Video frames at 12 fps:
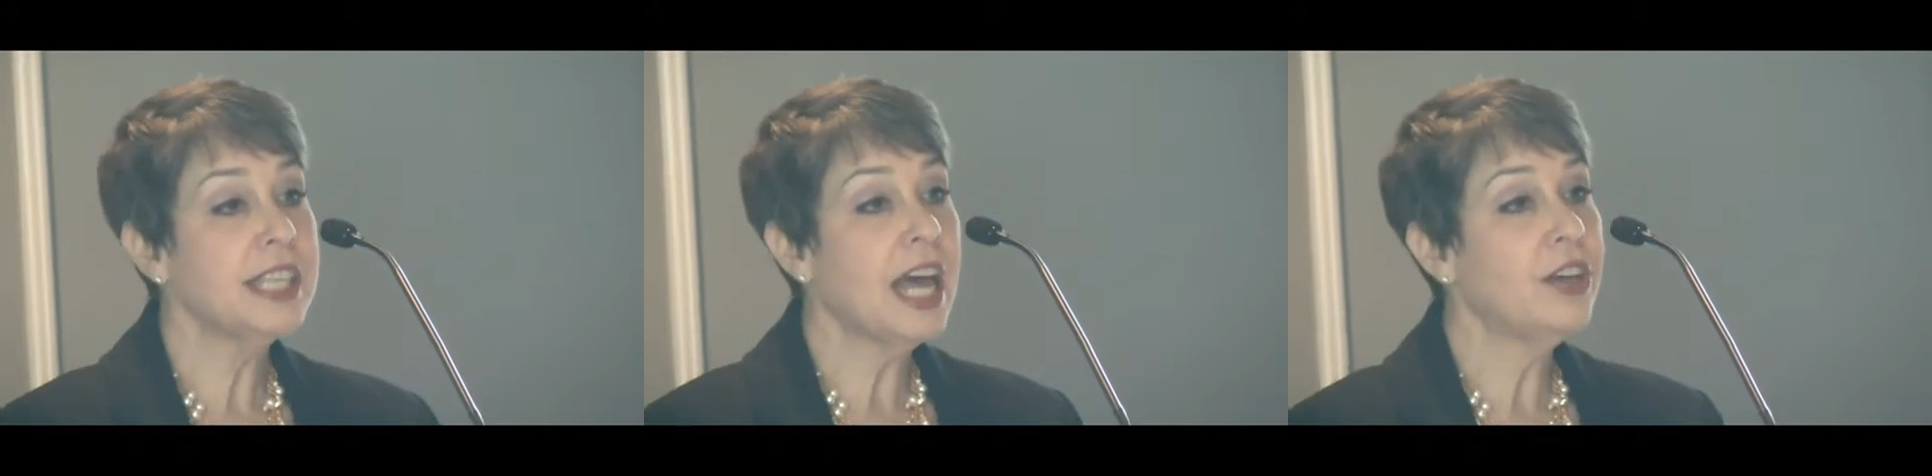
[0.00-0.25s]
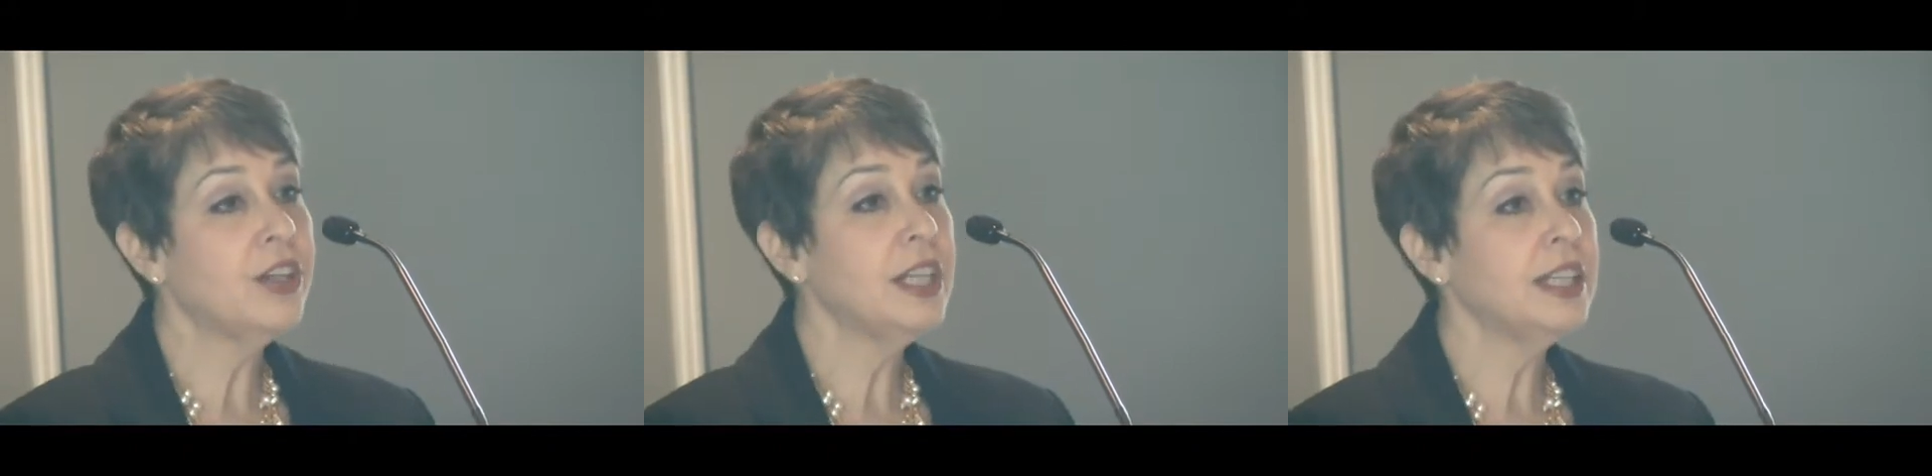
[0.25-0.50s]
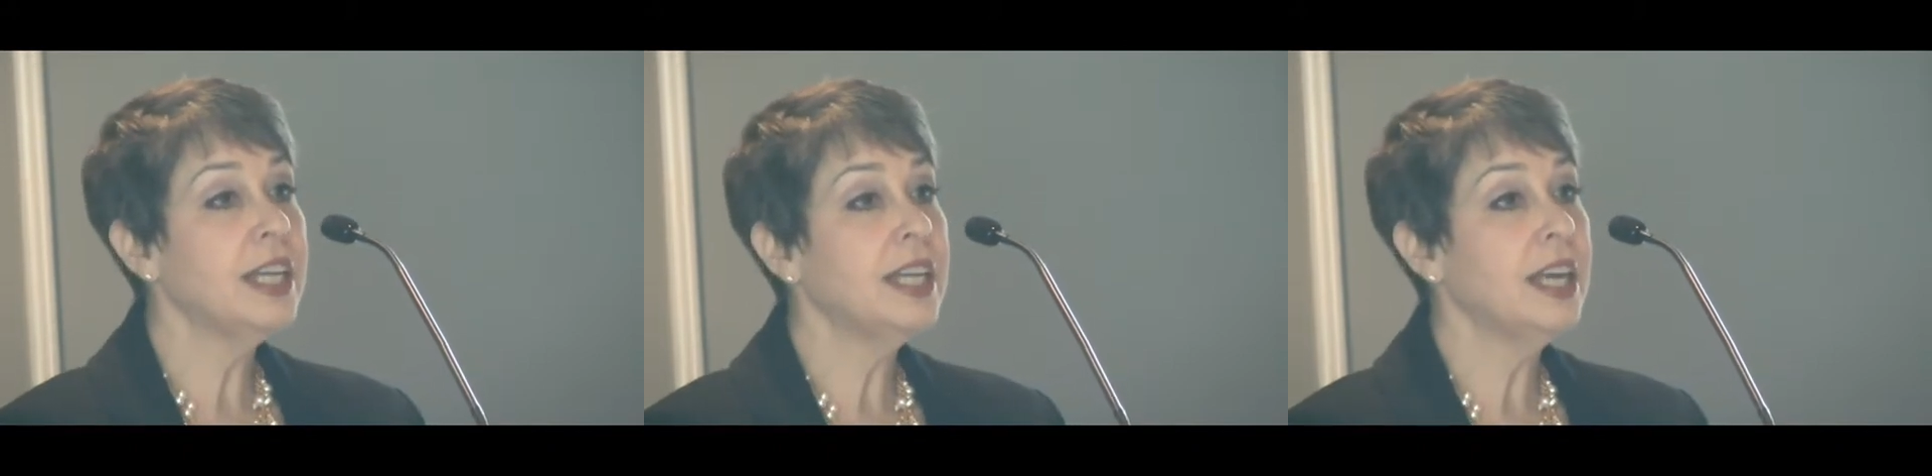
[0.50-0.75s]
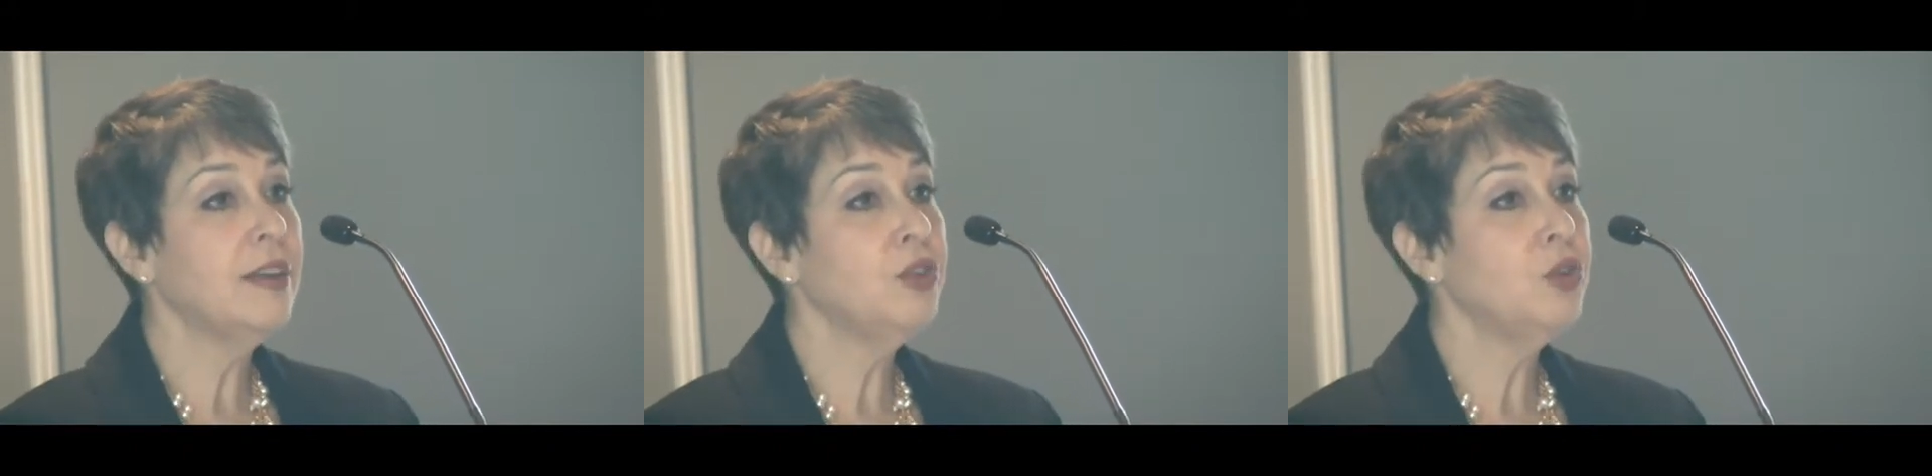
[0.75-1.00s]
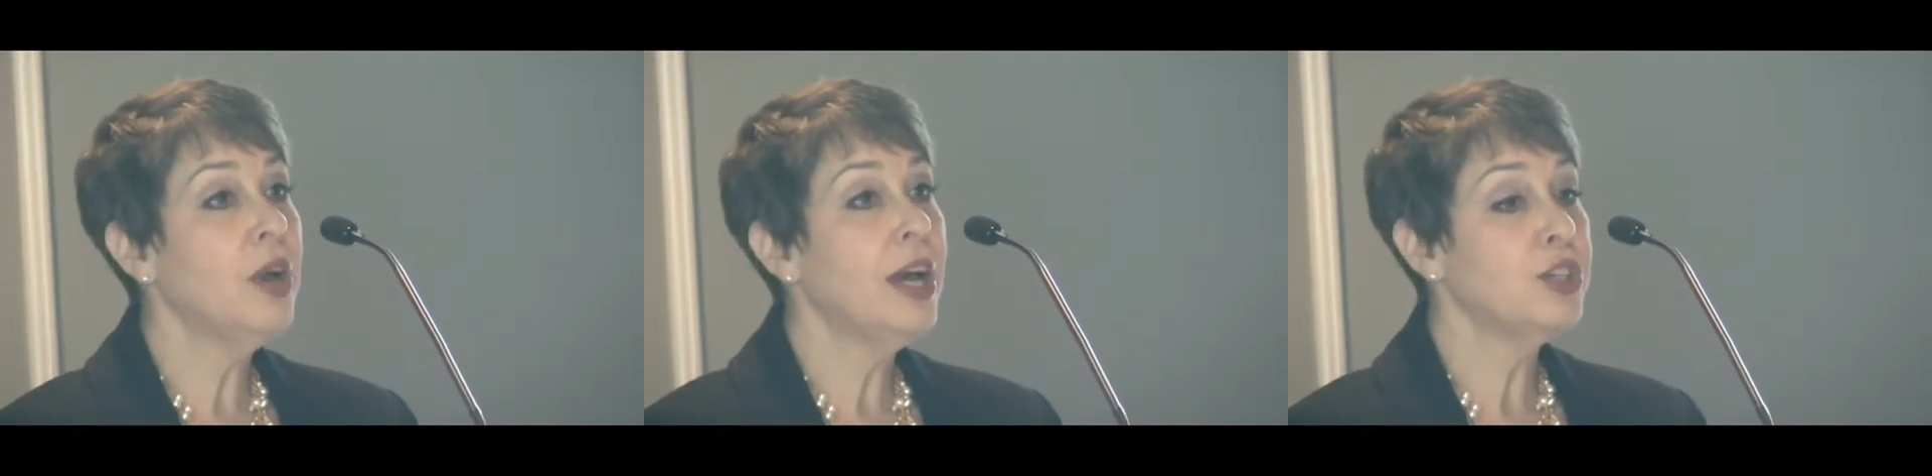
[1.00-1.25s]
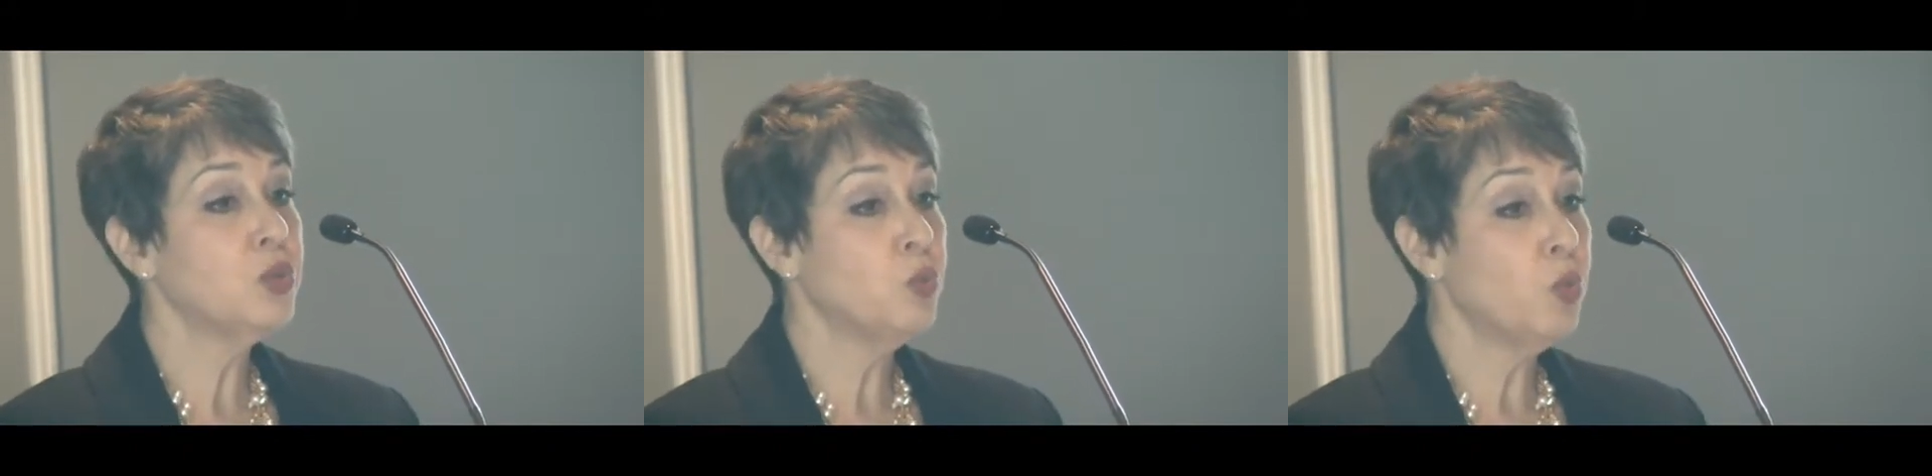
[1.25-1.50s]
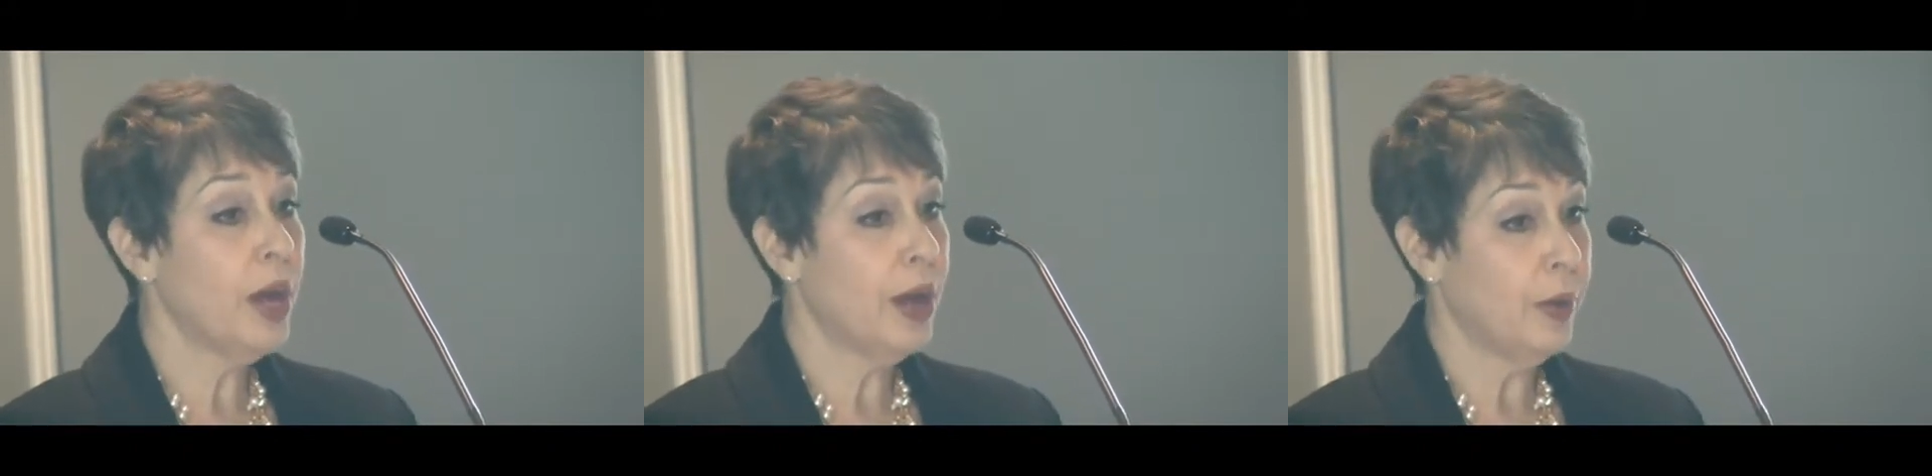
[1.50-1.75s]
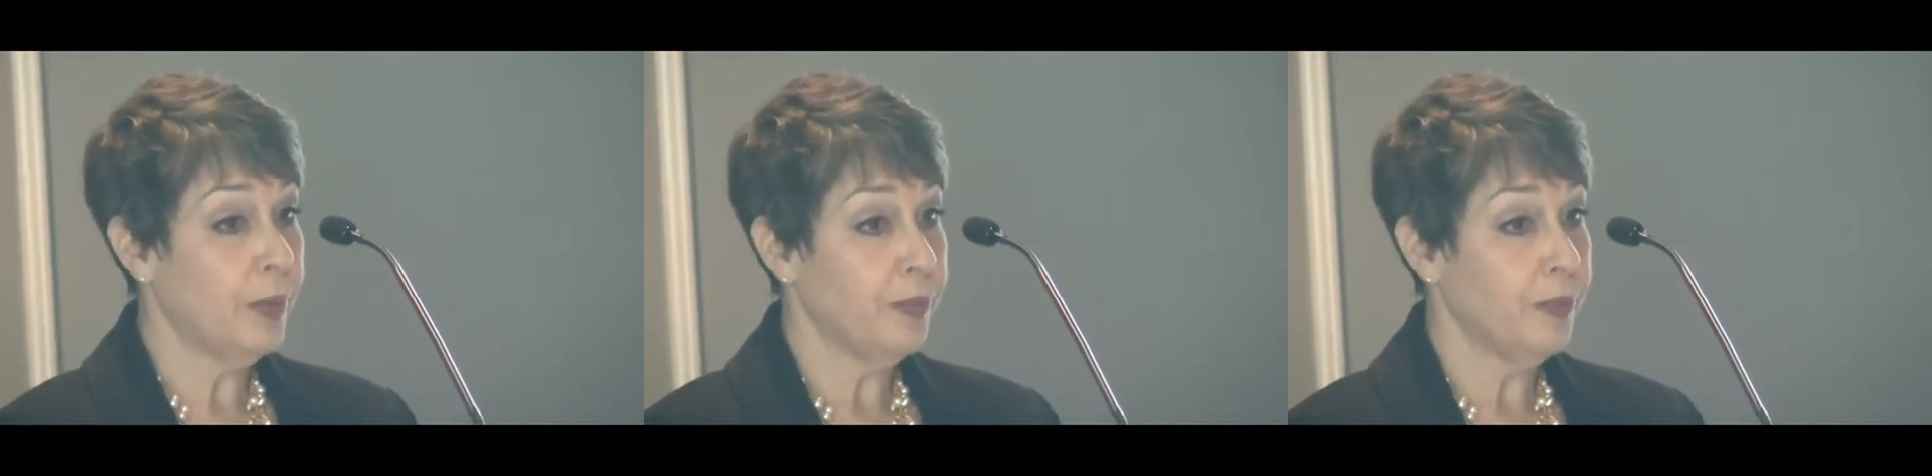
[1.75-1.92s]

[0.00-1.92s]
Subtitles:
salad that they gave you as well.